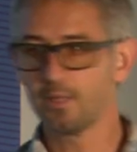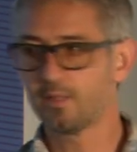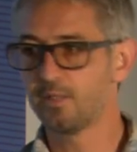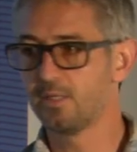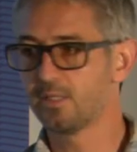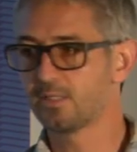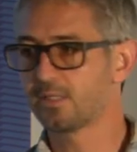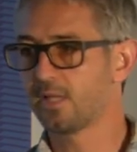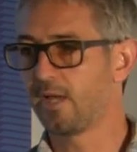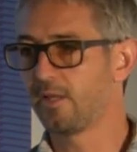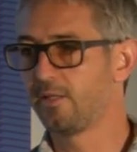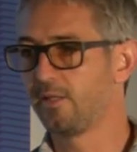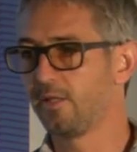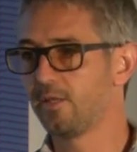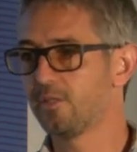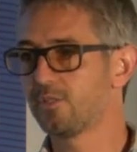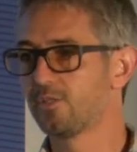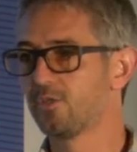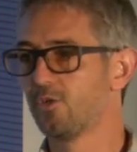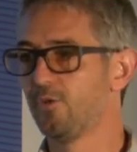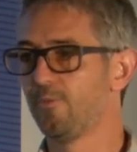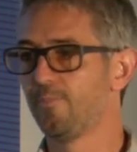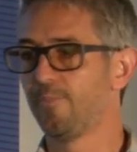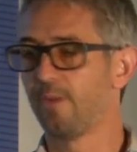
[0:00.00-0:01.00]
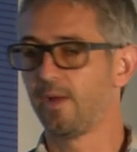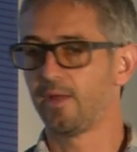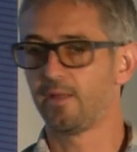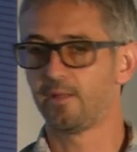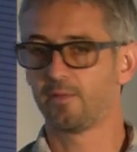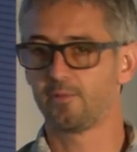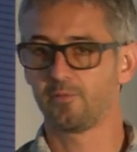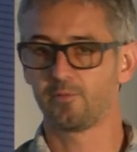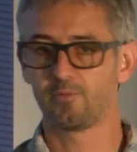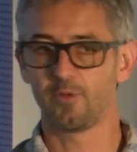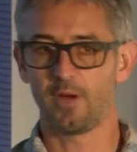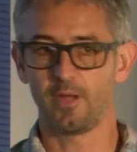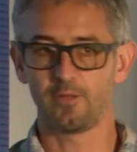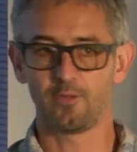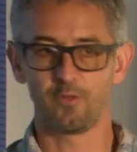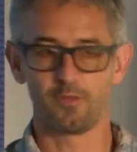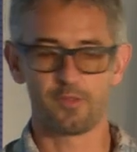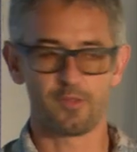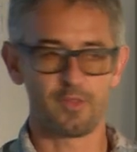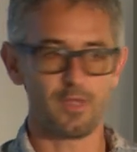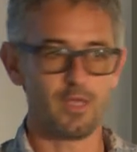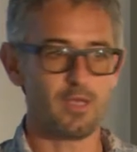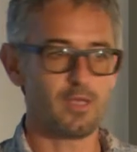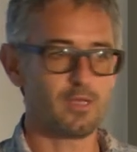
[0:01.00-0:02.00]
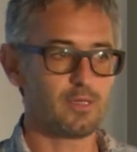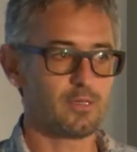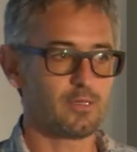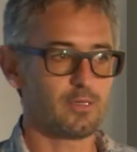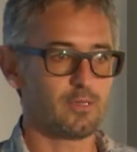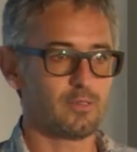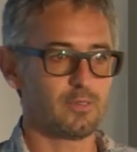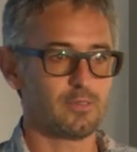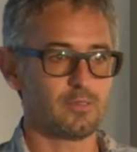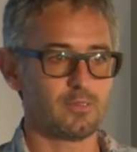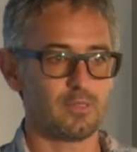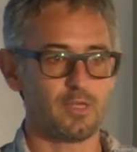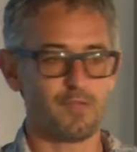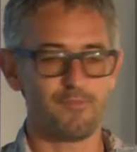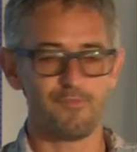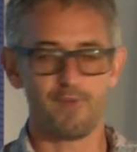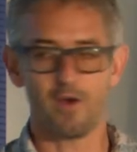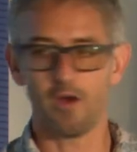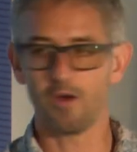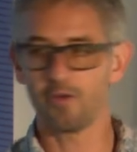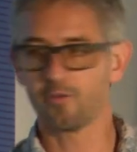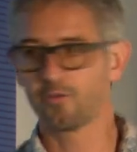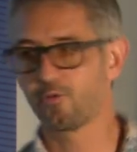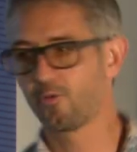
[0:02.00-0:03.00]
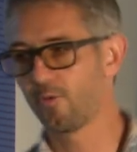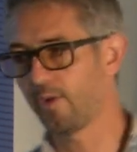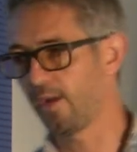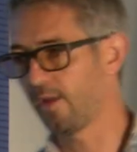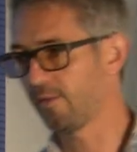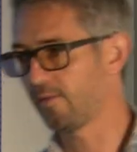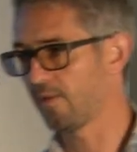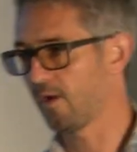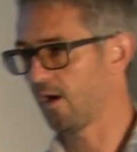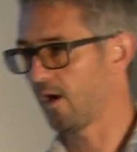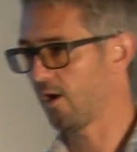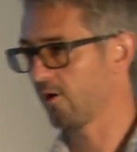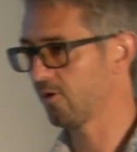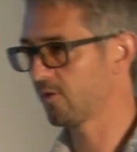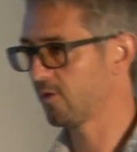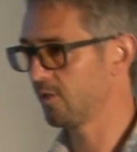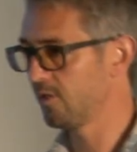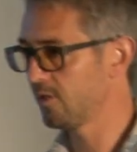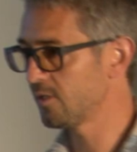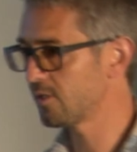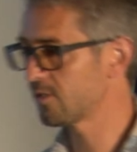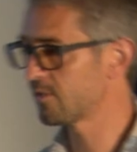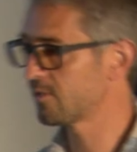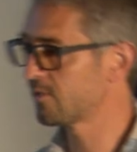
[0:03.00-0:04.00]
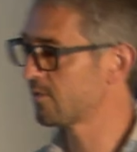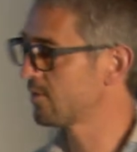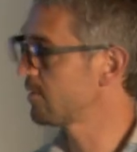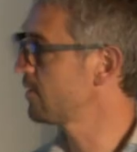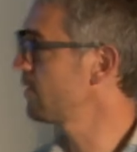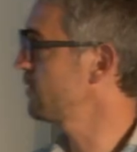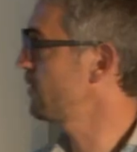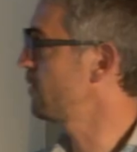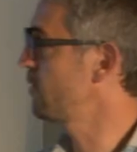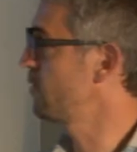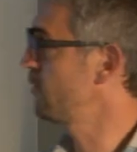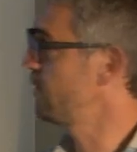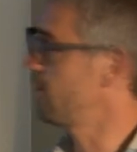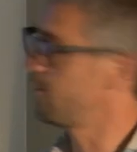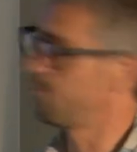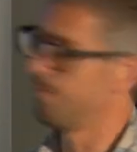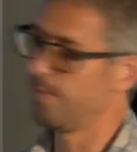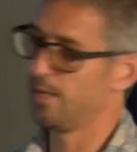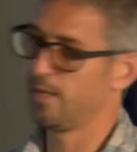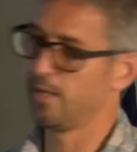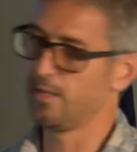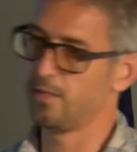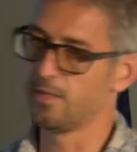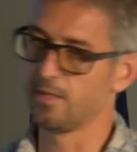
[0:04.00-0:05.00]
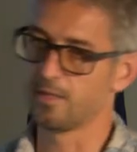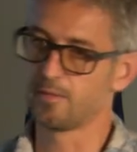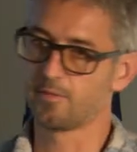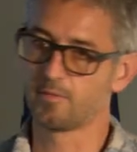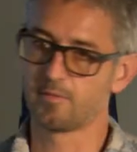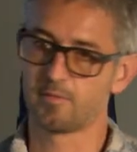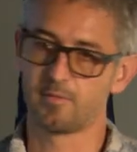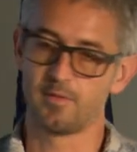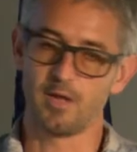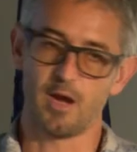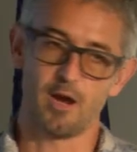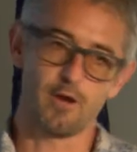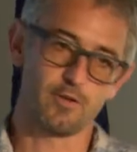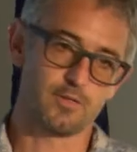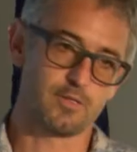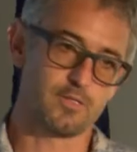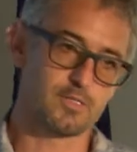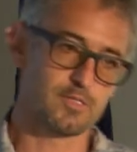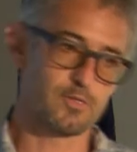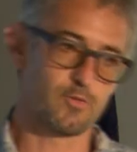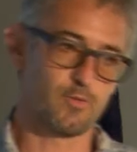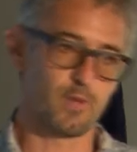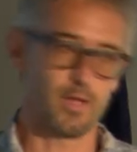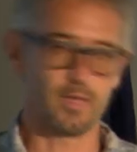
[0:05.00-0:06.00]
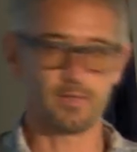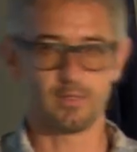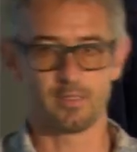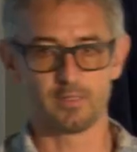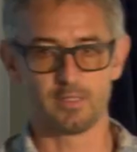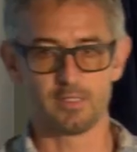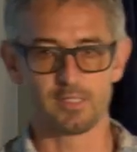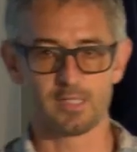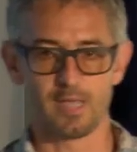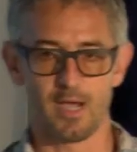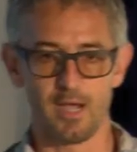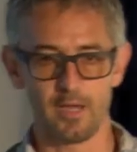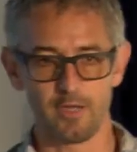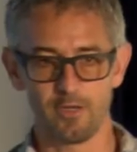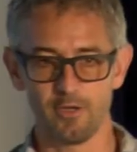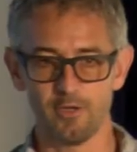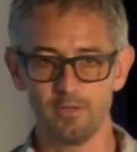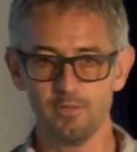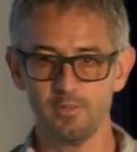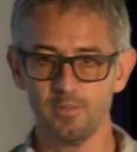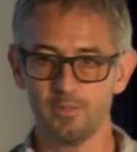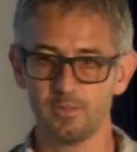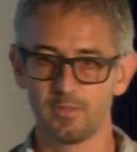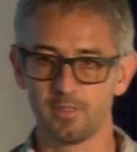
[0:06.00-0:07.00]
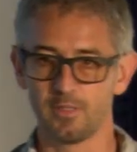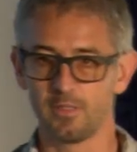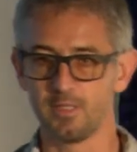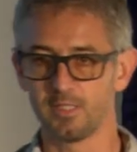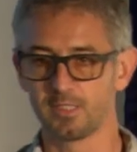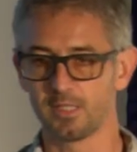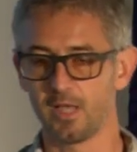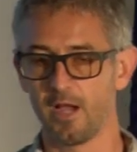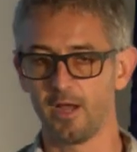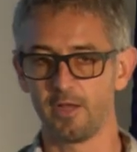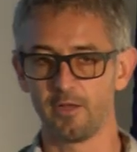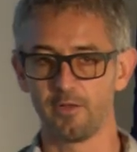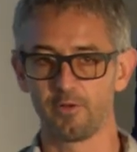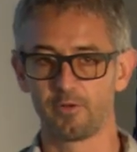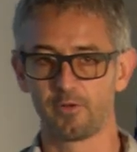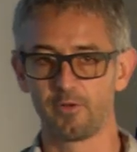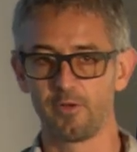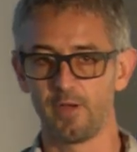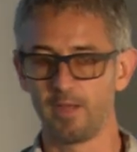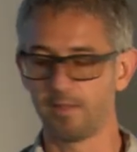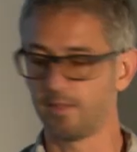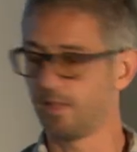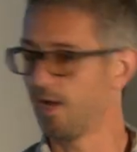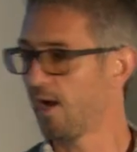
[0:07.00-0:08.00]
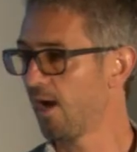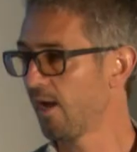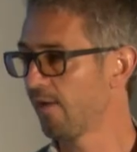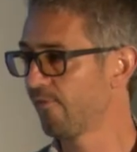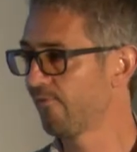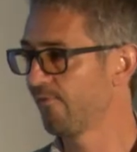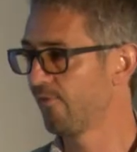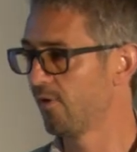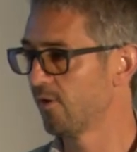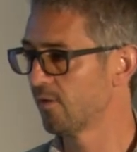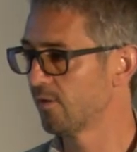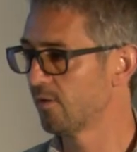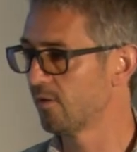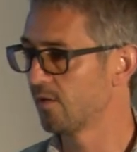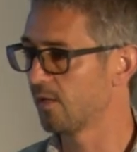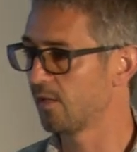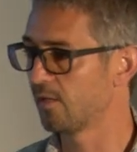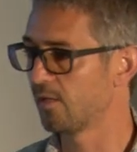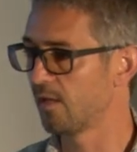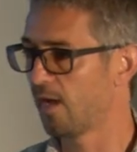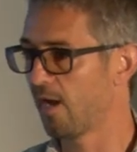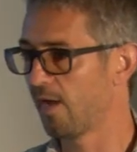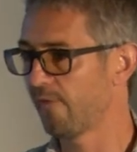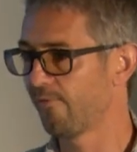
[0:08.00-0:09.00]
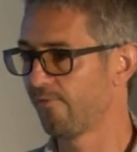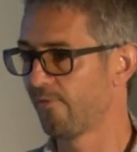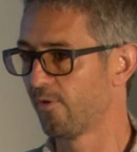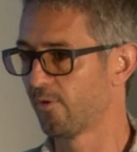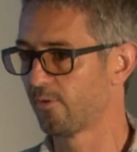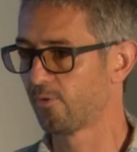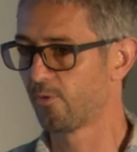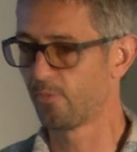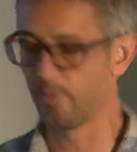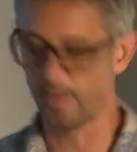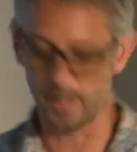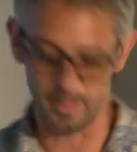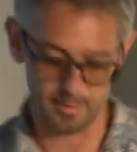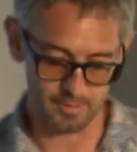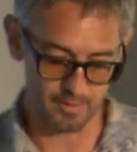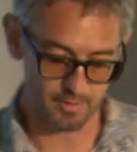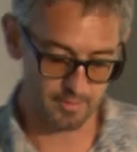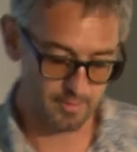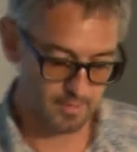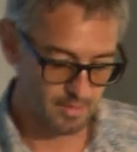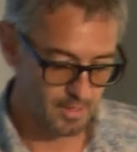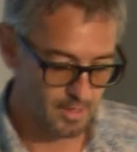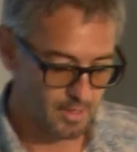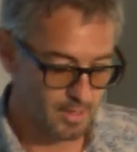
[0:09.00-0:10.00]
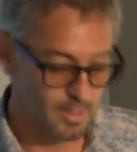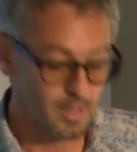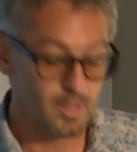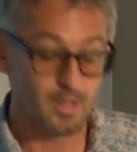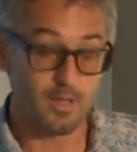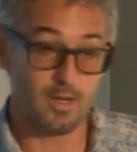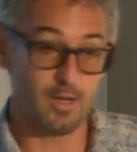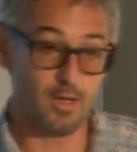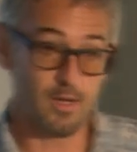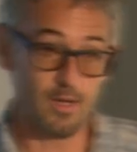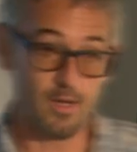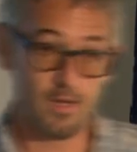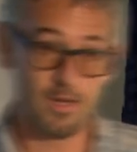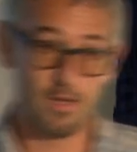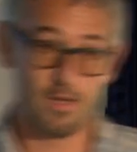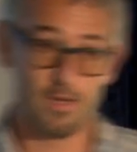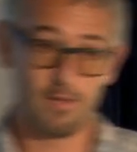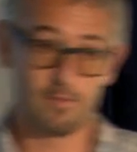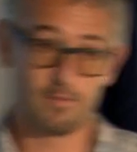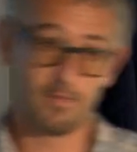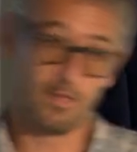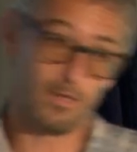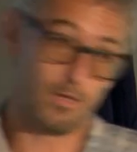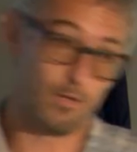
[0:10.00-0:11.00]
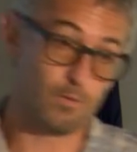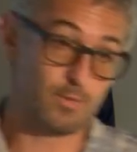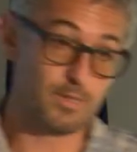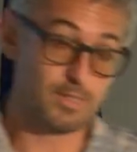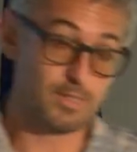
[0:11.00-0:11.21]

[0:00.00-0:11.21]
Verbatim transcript: at this idea soup, I try to think, if art creates the artist, could it be that the artist created the designer, the designer created the iPhone, and the iPhone created uh, the new